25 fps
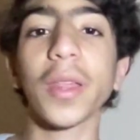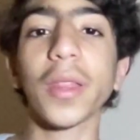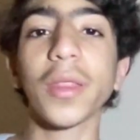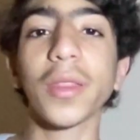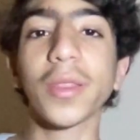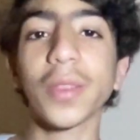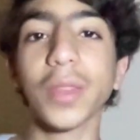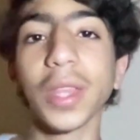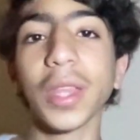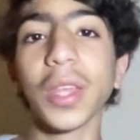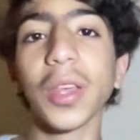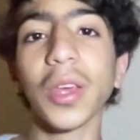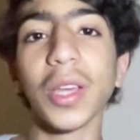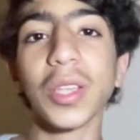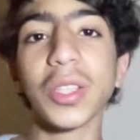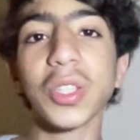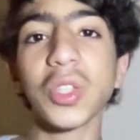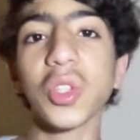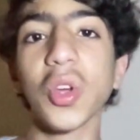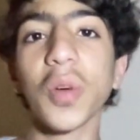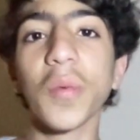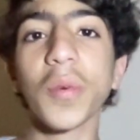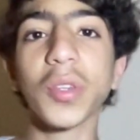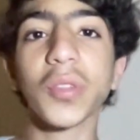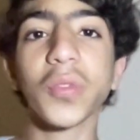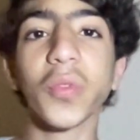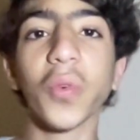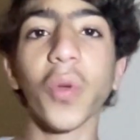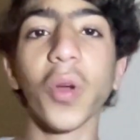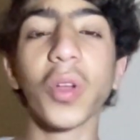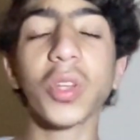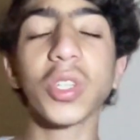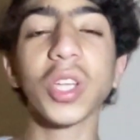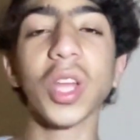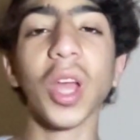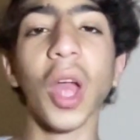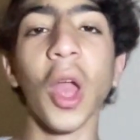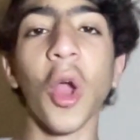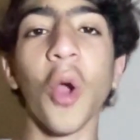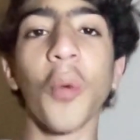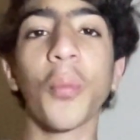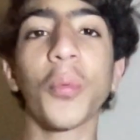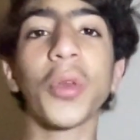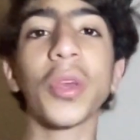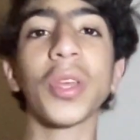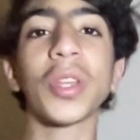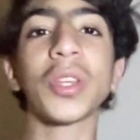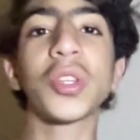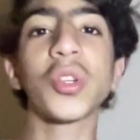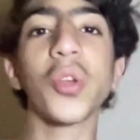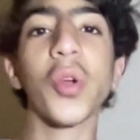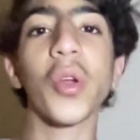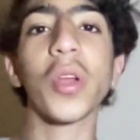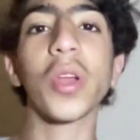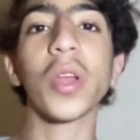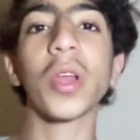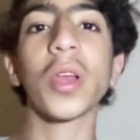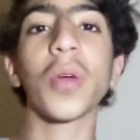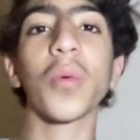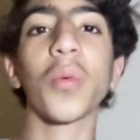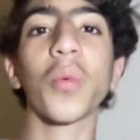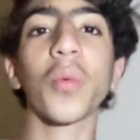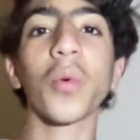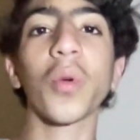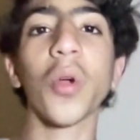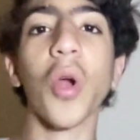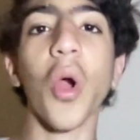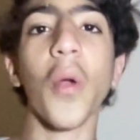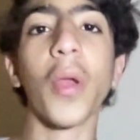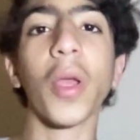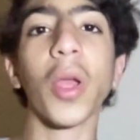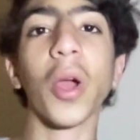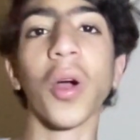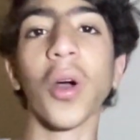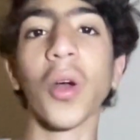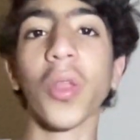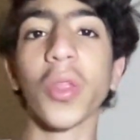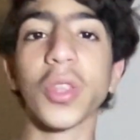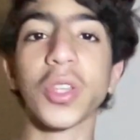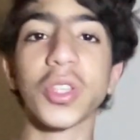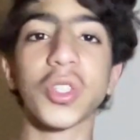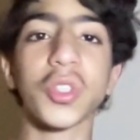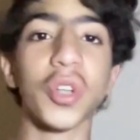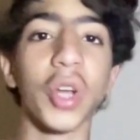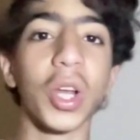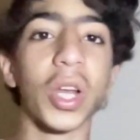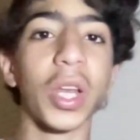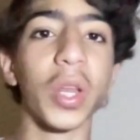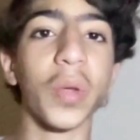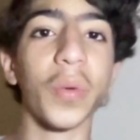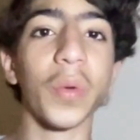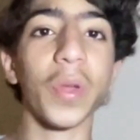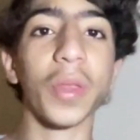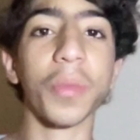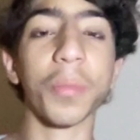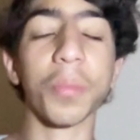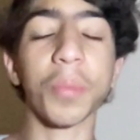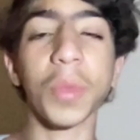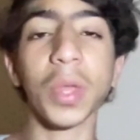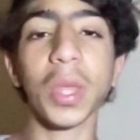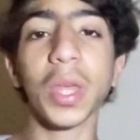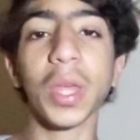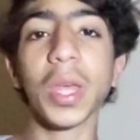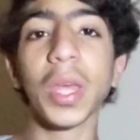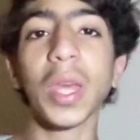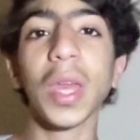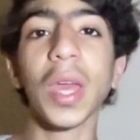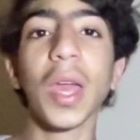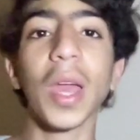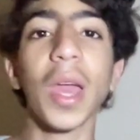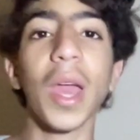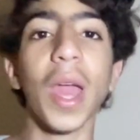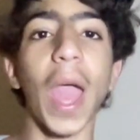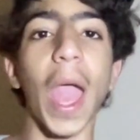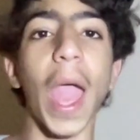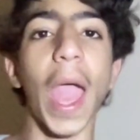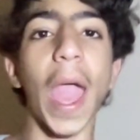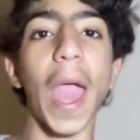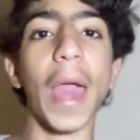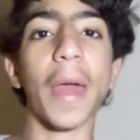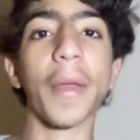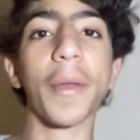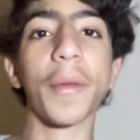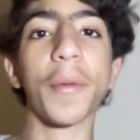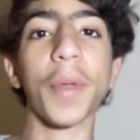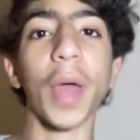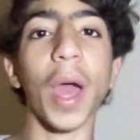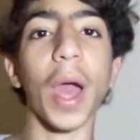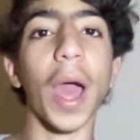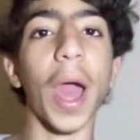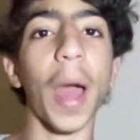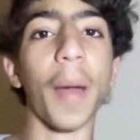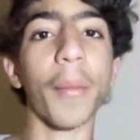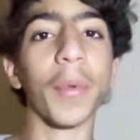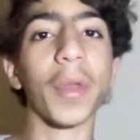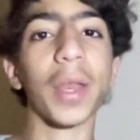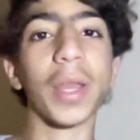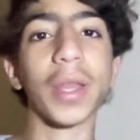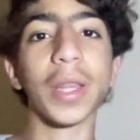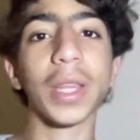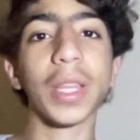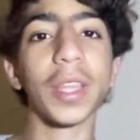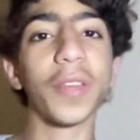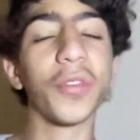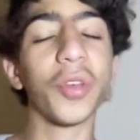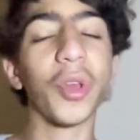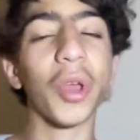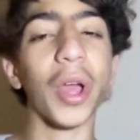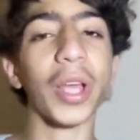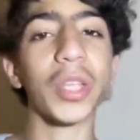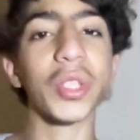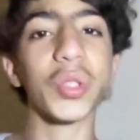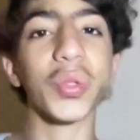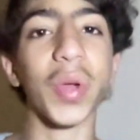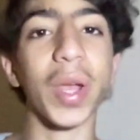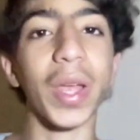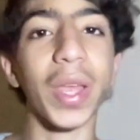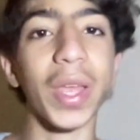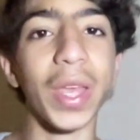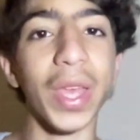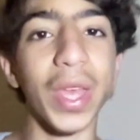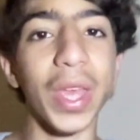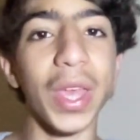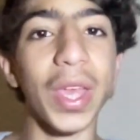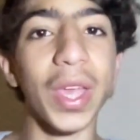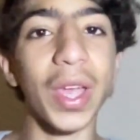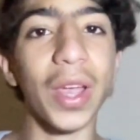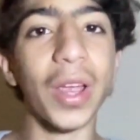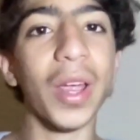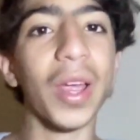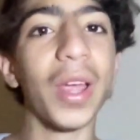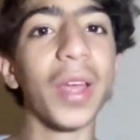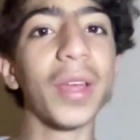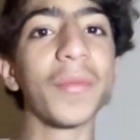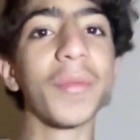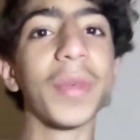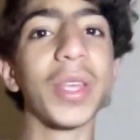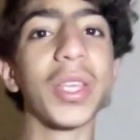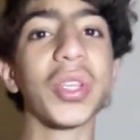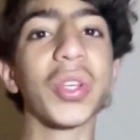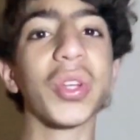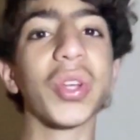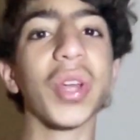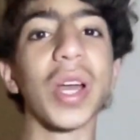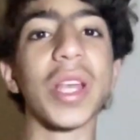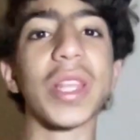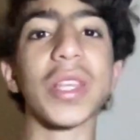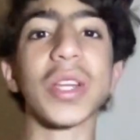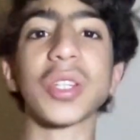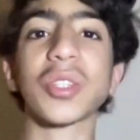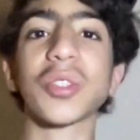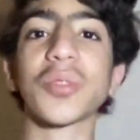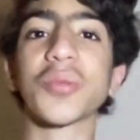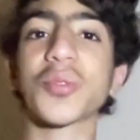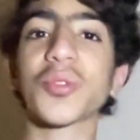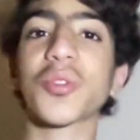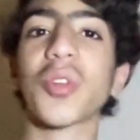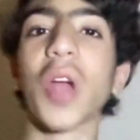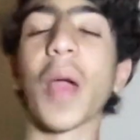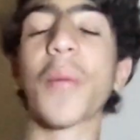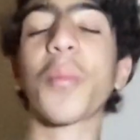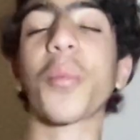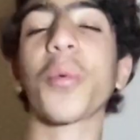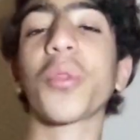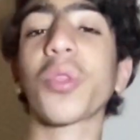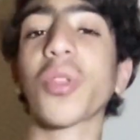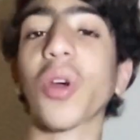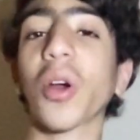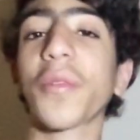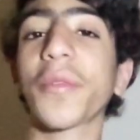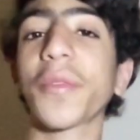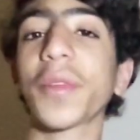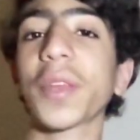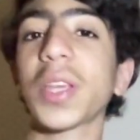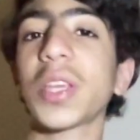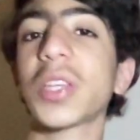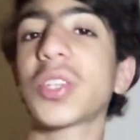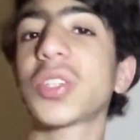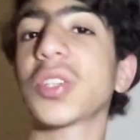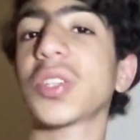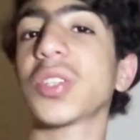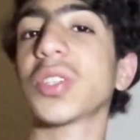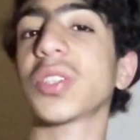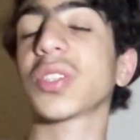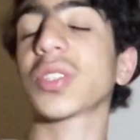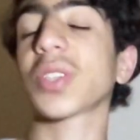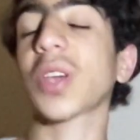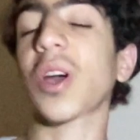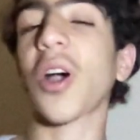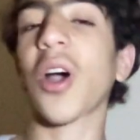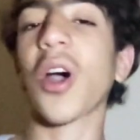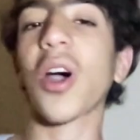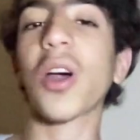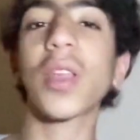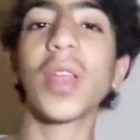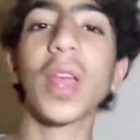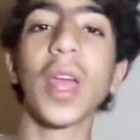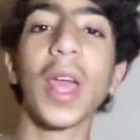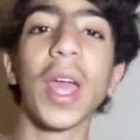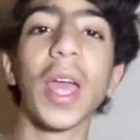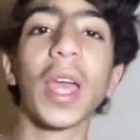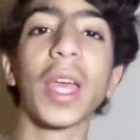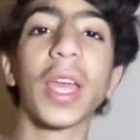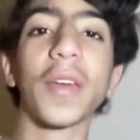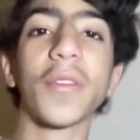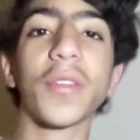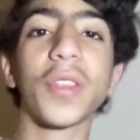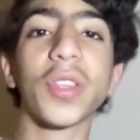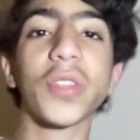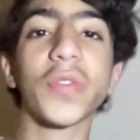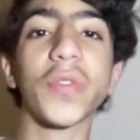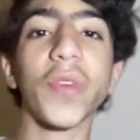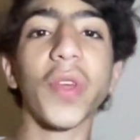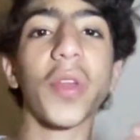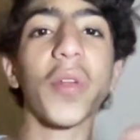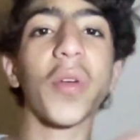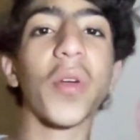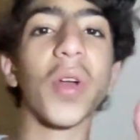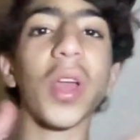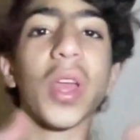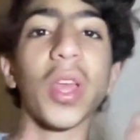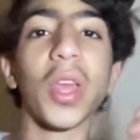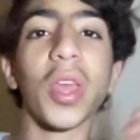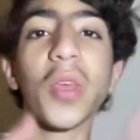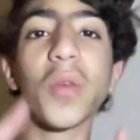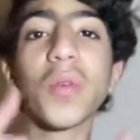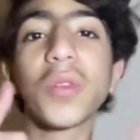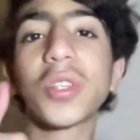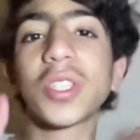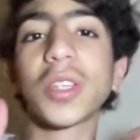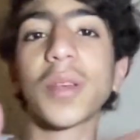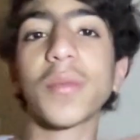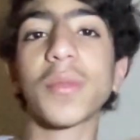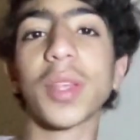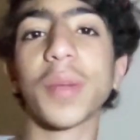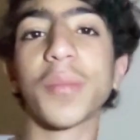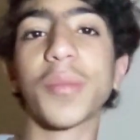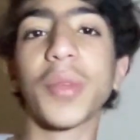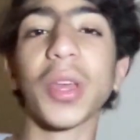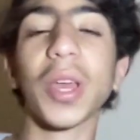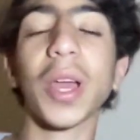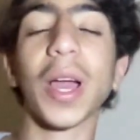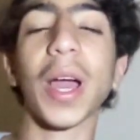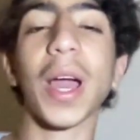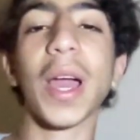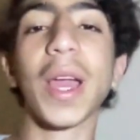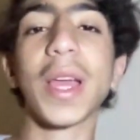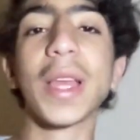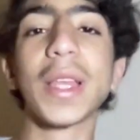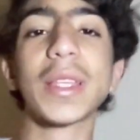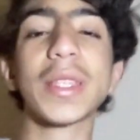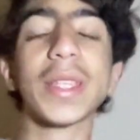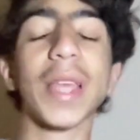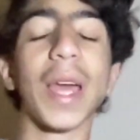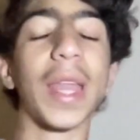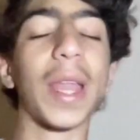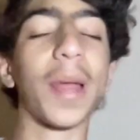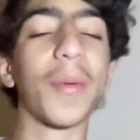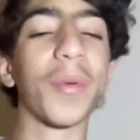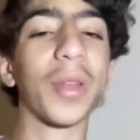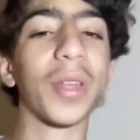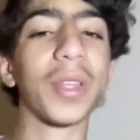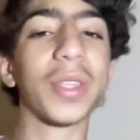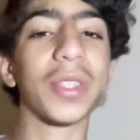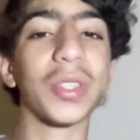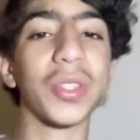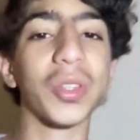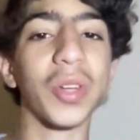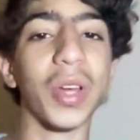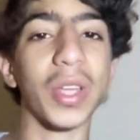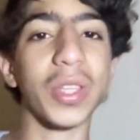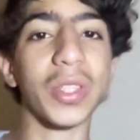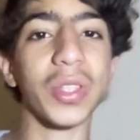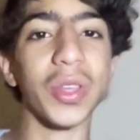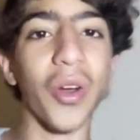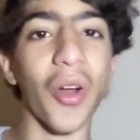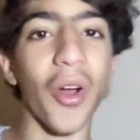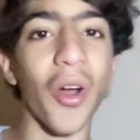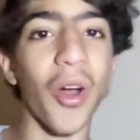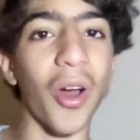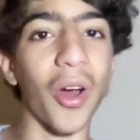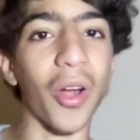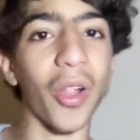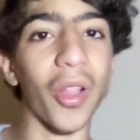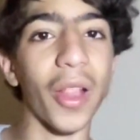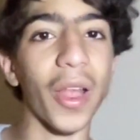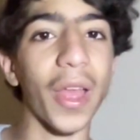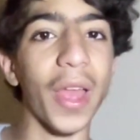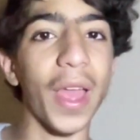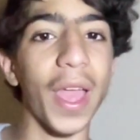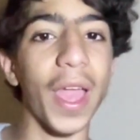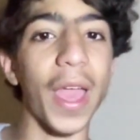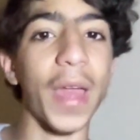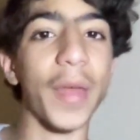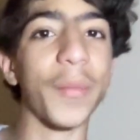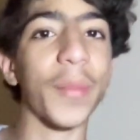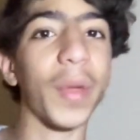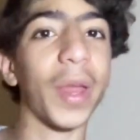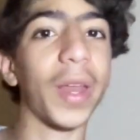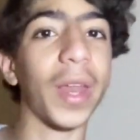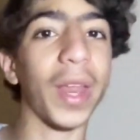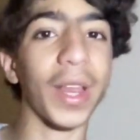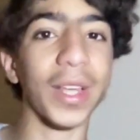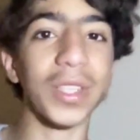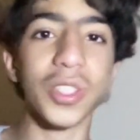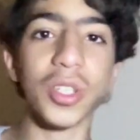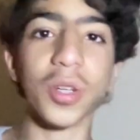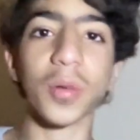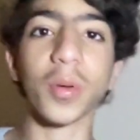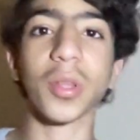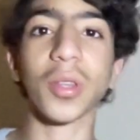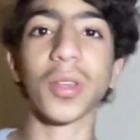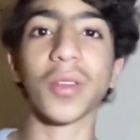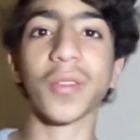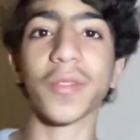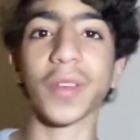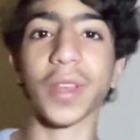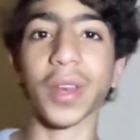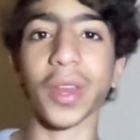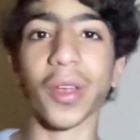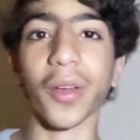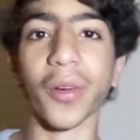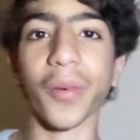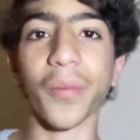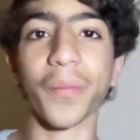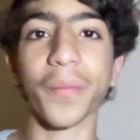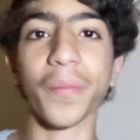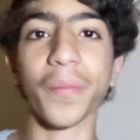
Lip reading: Thank you guys so much for watching. I hope you enjoy going on this journey with me. And I'm going to leave you guys right here. Make sure you guys are subscribed with notifications on. Give this video a huge thumbs up, you guys. And I'm going to see you guys all in my next Ramadan video.